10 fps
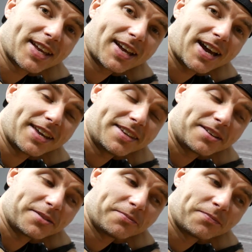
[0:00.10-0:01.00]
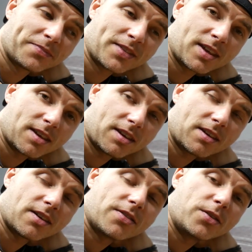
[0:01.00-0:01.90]
Hi there,
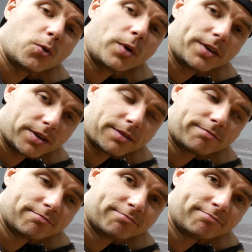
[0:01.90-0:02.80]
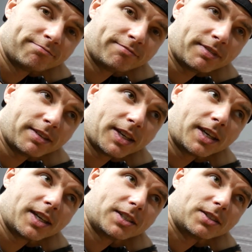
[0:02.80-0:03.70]
the winter.
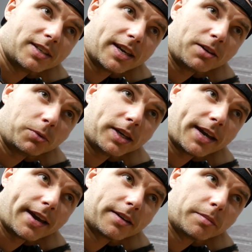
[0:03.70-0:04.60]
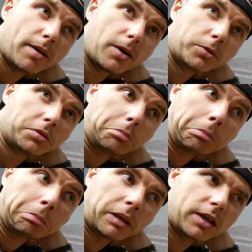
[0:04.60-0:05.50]
Today we had about,
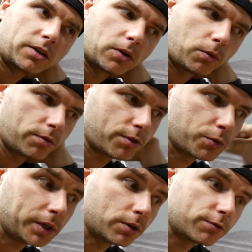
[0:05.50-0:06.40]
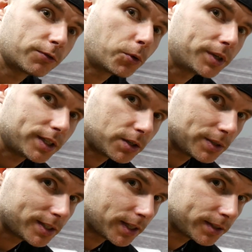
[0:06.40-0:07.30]
I don't know, 3 or 4
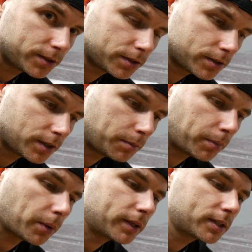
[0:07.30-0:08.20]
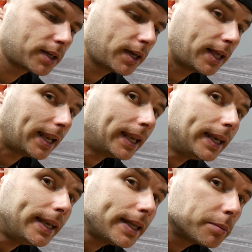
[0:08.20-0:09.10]
degrees Celsius in Poland, a
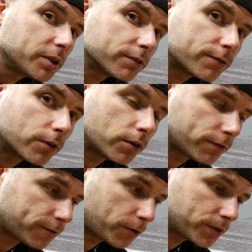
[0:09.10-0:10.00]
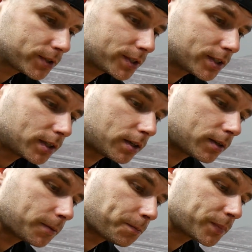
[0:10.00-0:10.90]
little bit of frost
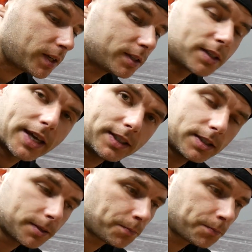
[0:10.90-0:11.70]
in the night,